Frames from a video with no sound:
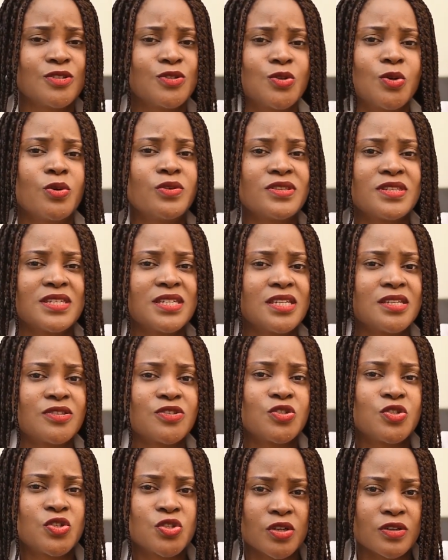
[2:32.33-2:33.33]
Don't
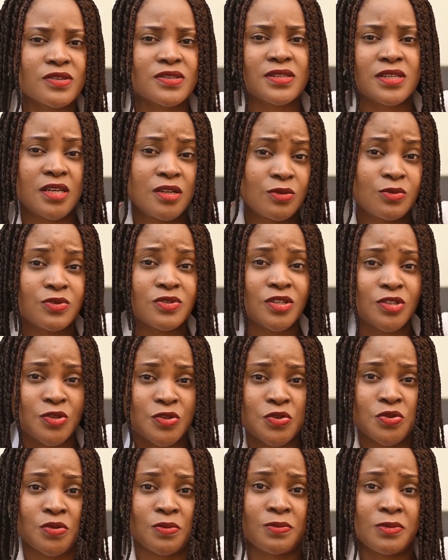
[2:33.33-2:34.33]
eat just Egusi
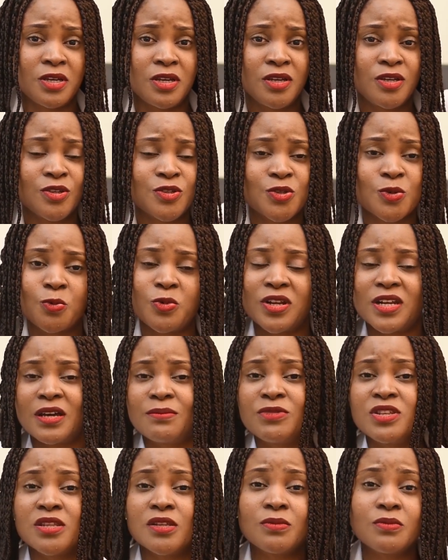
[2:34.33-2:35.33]
soup. So when
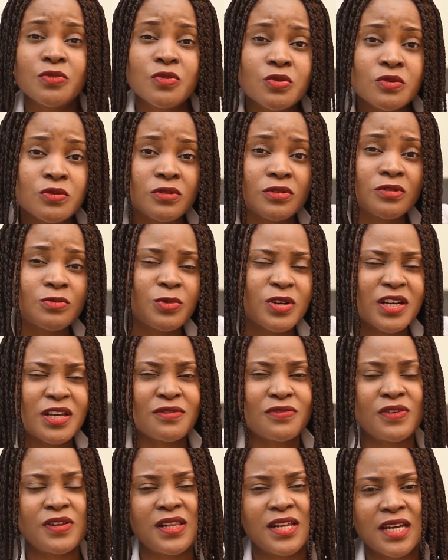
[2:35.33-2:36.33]
I'm in the mood, when I
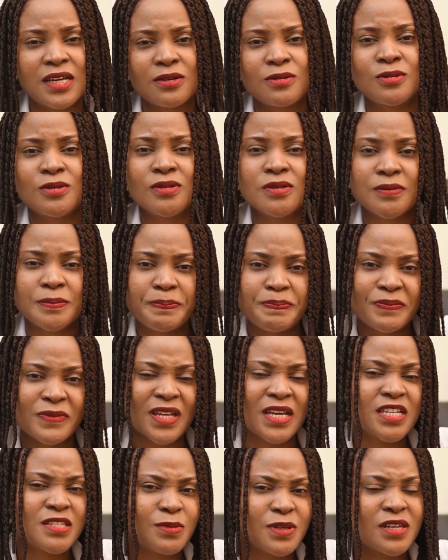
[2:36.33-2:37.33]
feel like, oh,
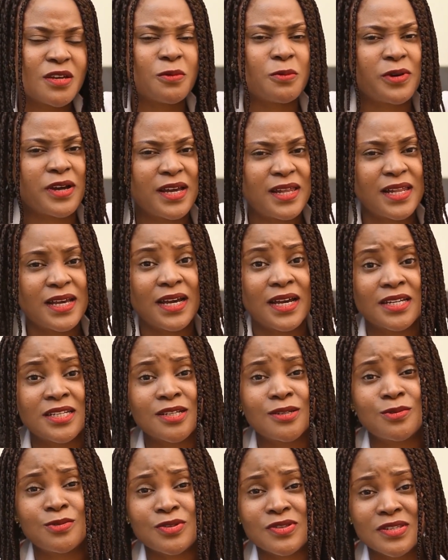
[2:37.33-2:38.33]
it's been a while I had
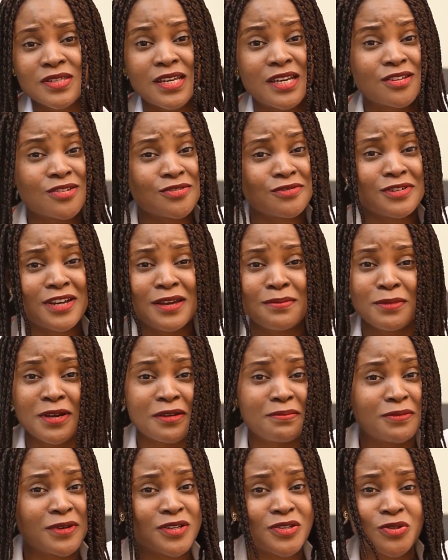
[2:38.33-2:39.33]
Egusi, I try
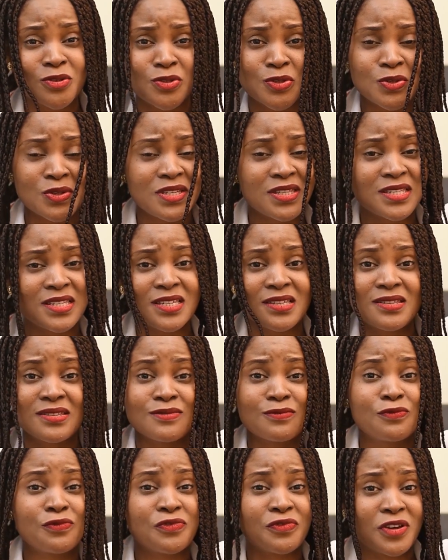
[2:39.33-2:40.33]
my best not to eat
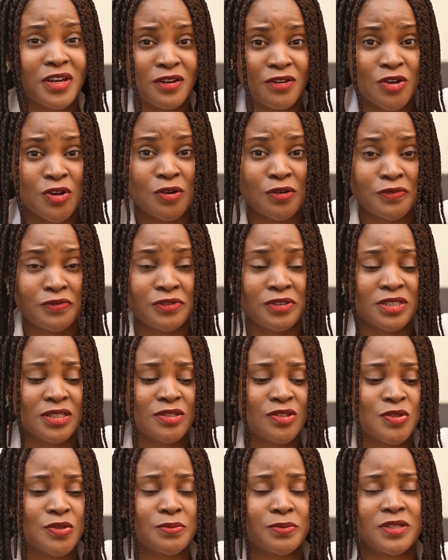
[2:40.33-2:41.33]
it very
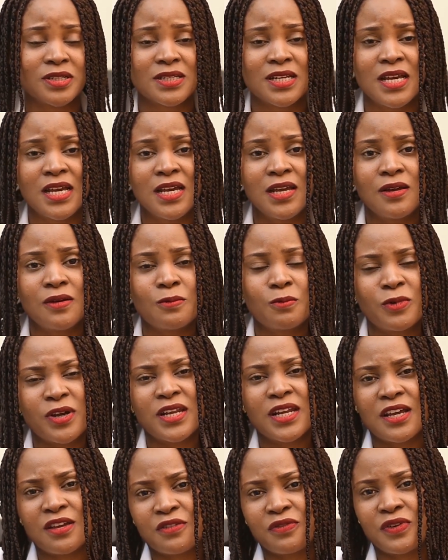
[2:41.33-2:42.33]
often. So, but
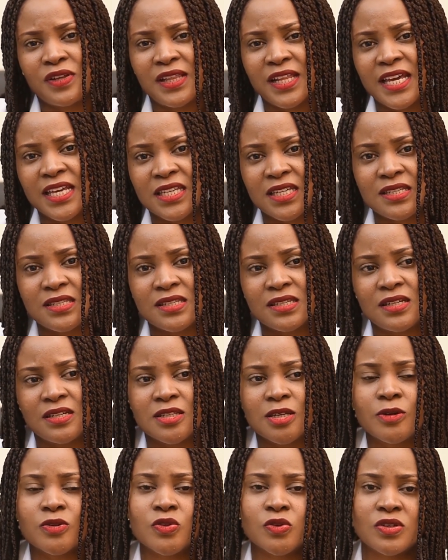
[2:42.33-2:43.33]
when I feel like eating
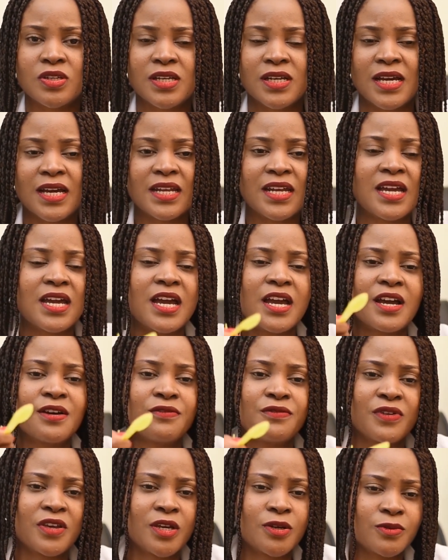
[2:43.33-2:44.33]
it, I say, okay, can I
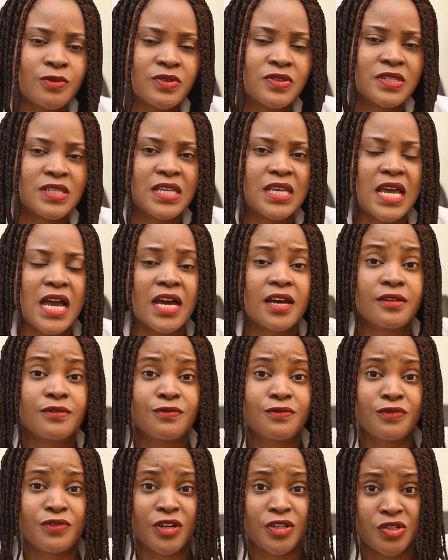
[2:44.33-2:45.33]
have Egusi
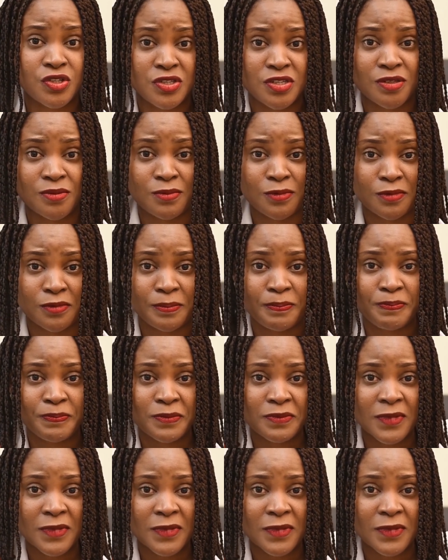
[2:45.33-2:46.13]
and vegetable?